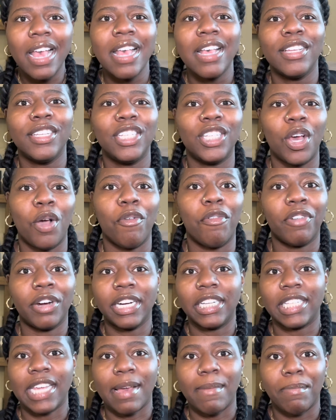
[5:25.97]
So, for
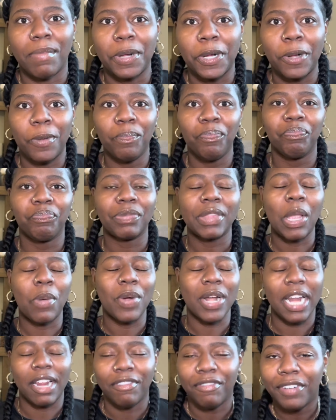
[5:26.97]
example, when
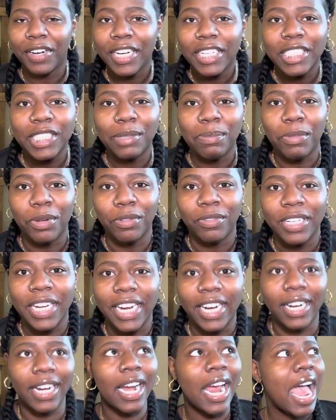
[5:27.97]
I first moved
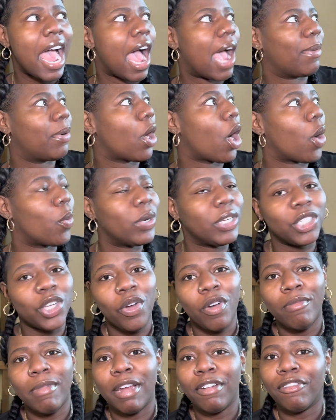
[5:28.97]
here, I would always go
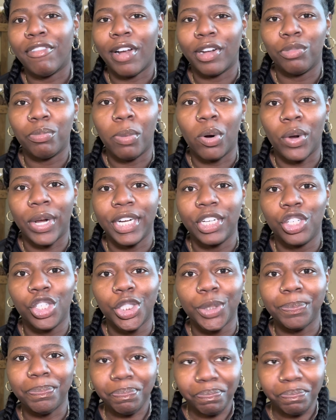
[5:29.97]
on my front porch